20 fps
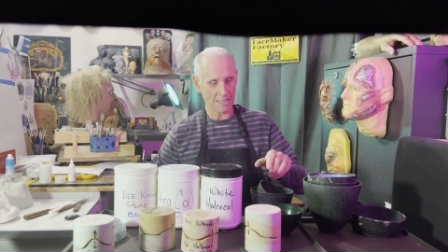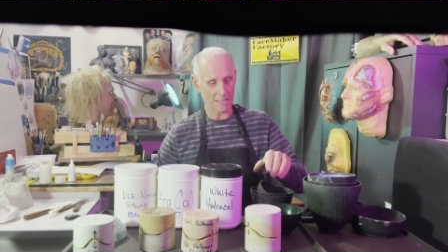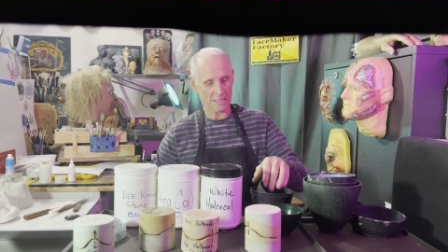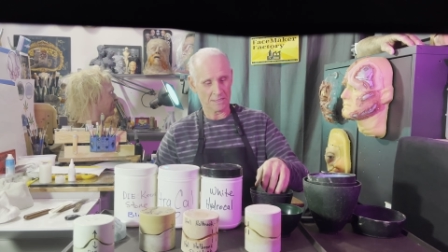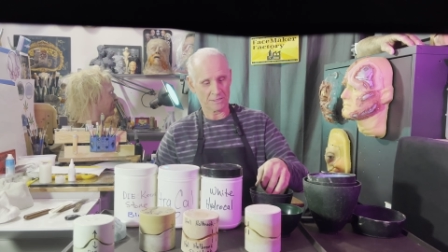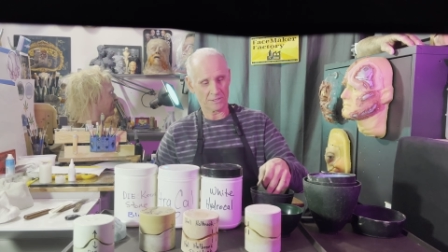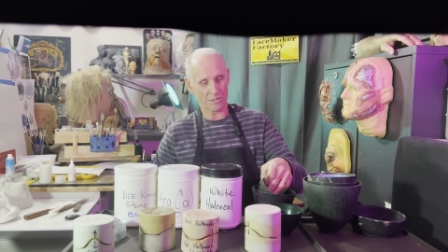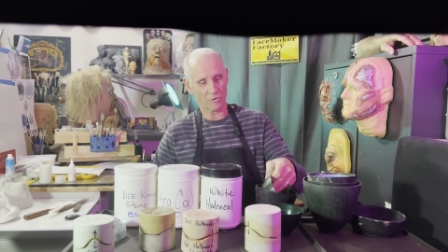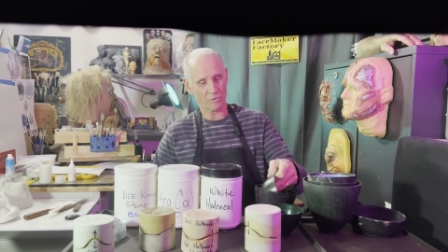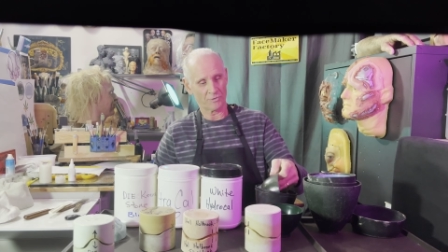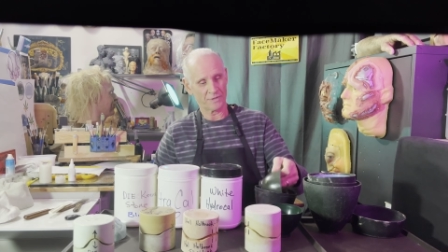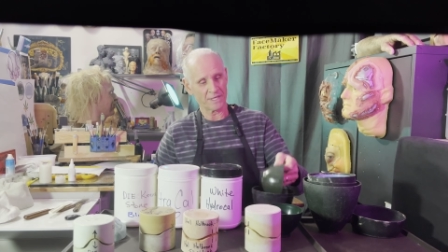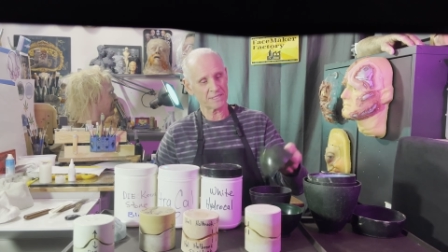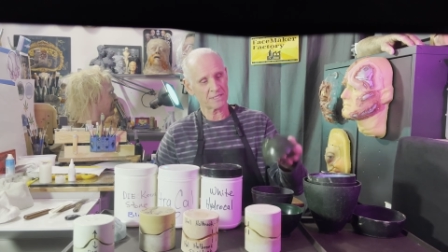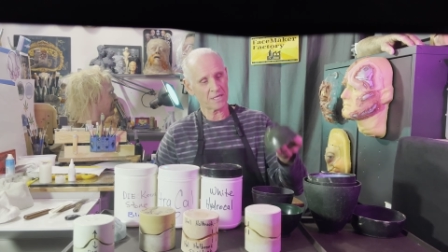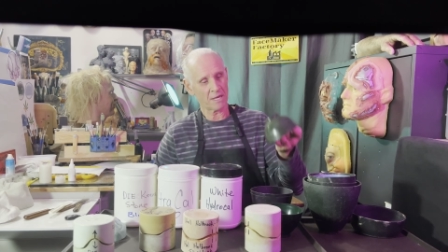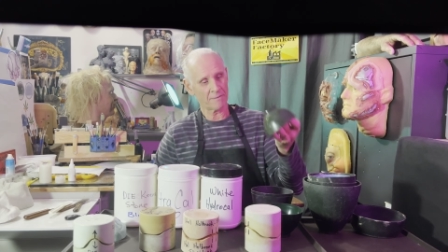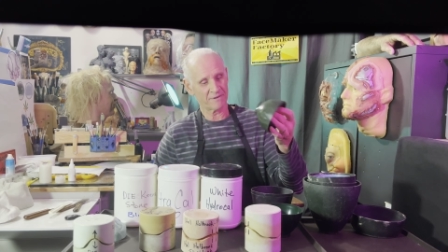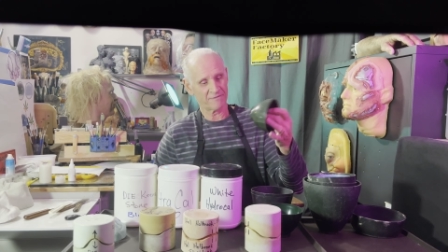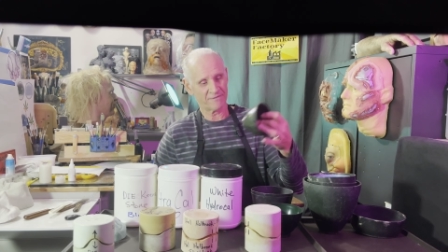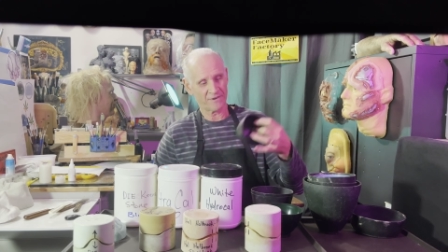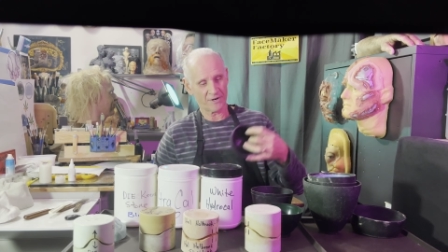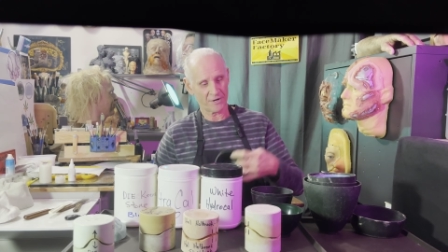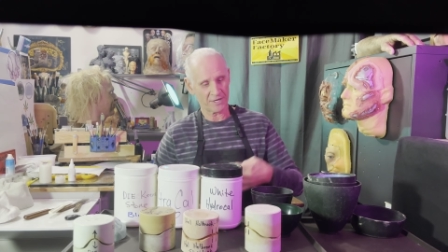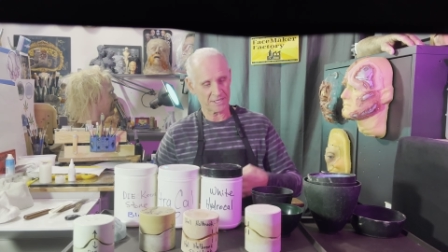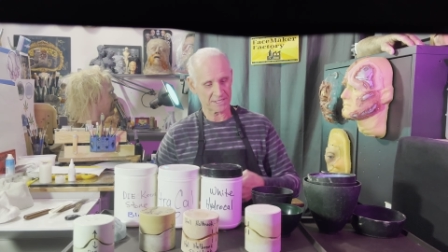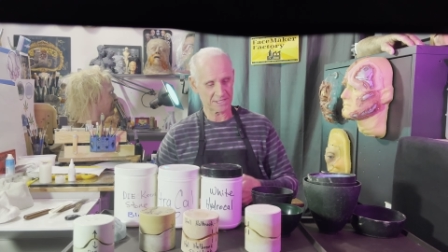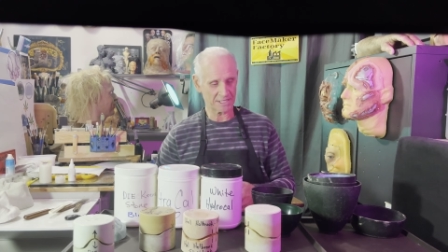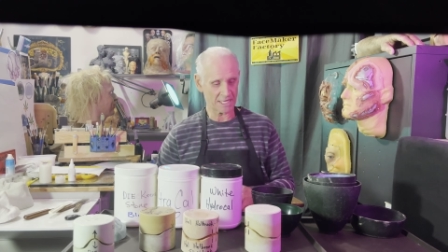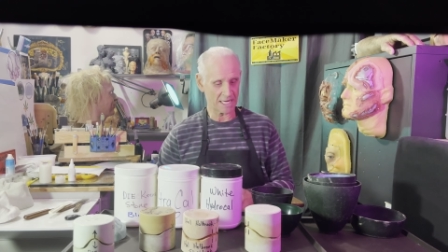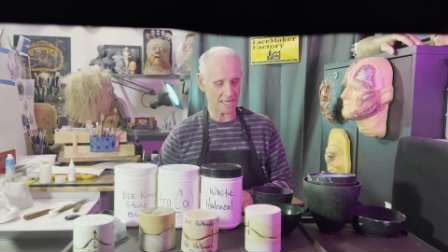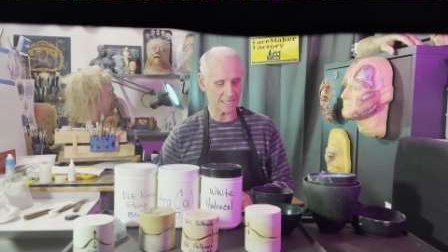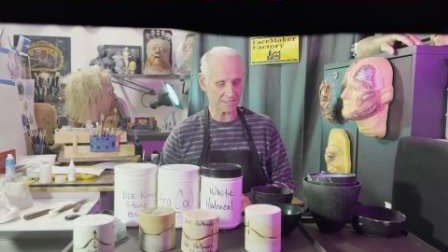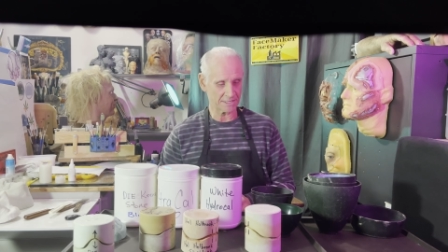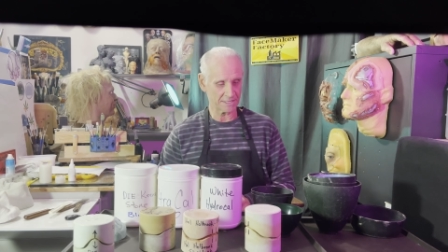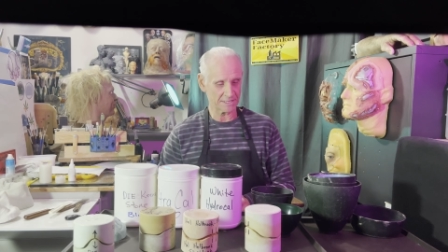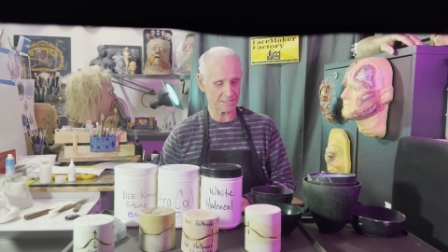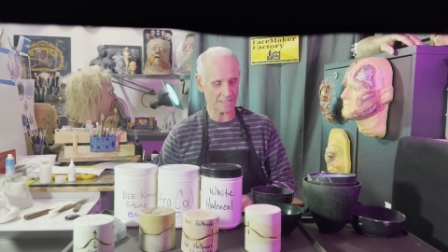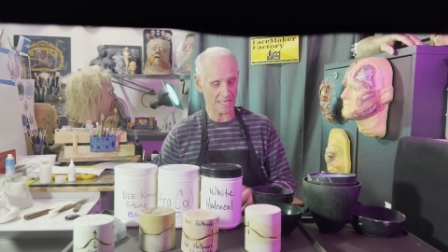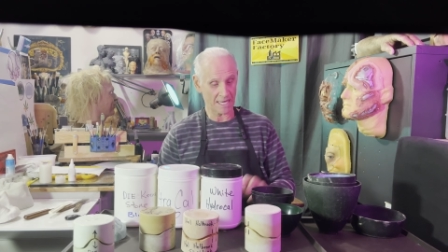So these come in various
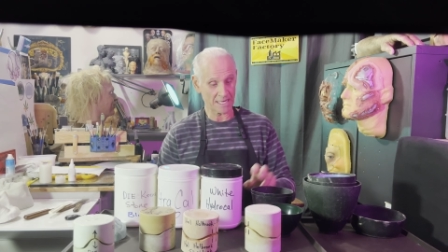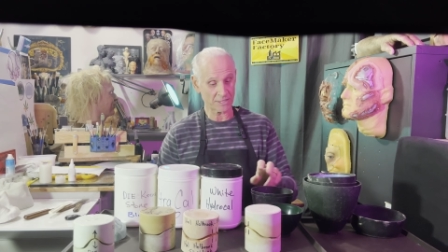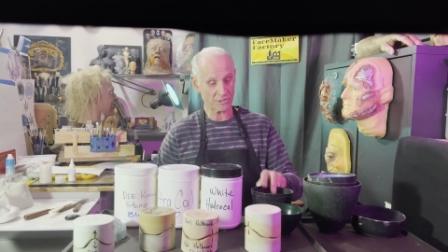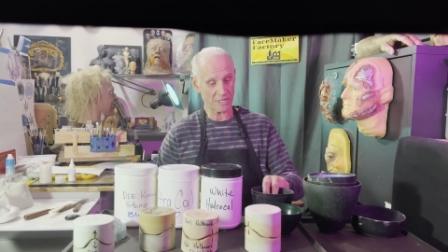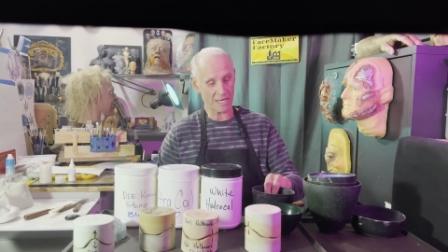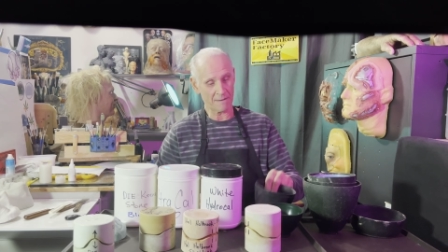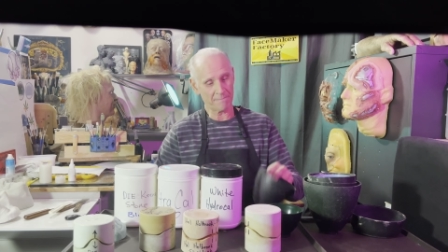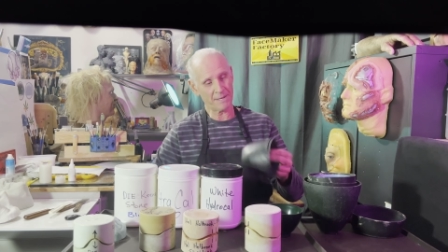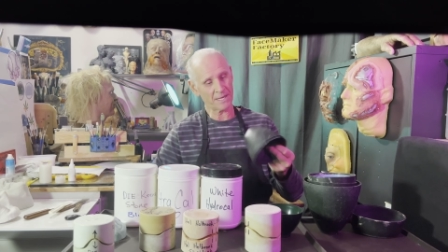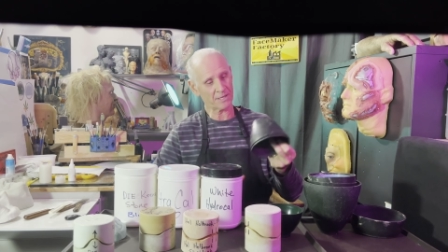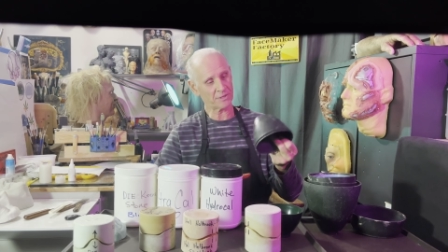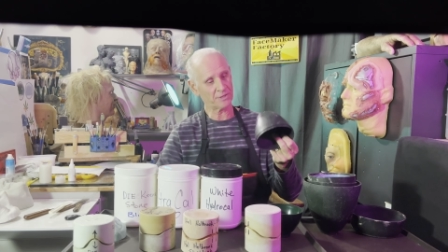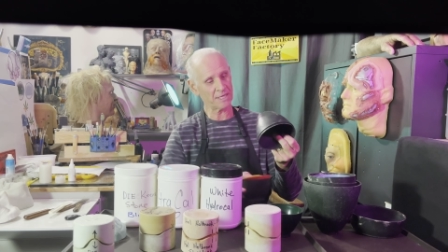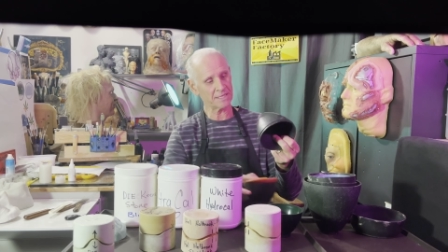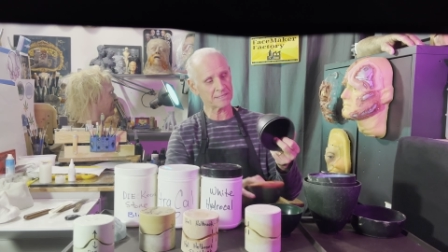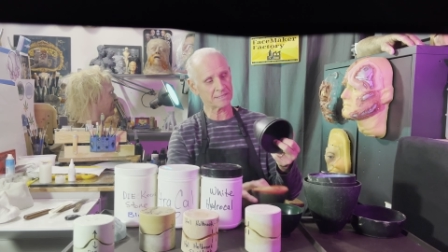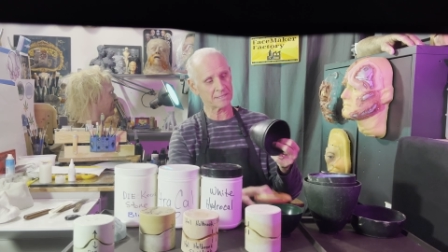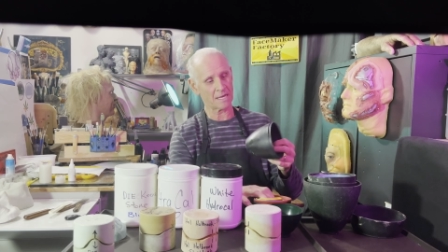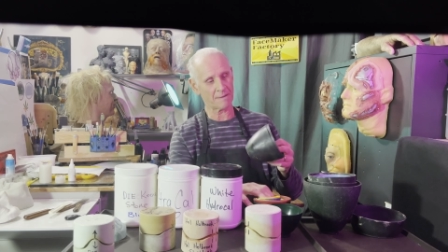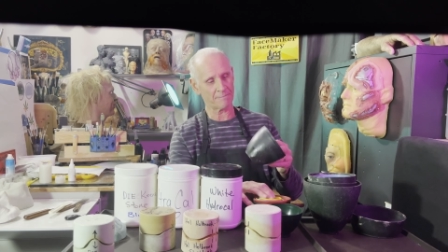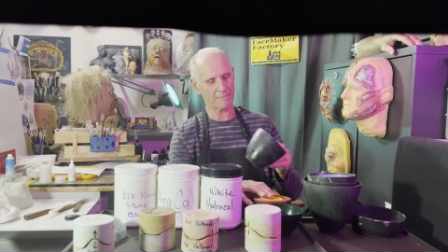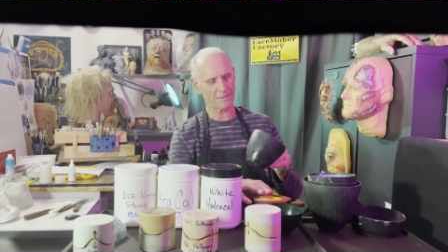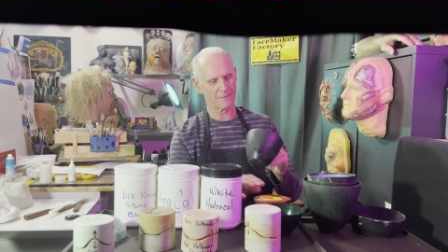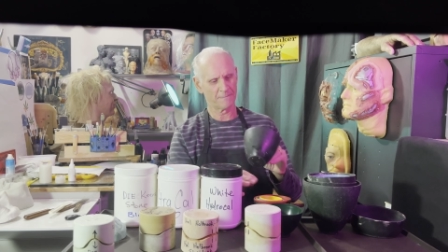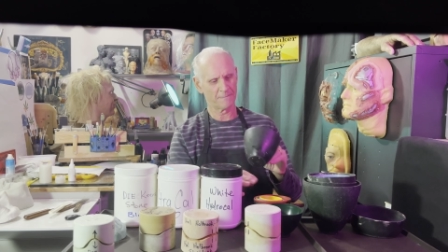sizes. Actually, I picked these up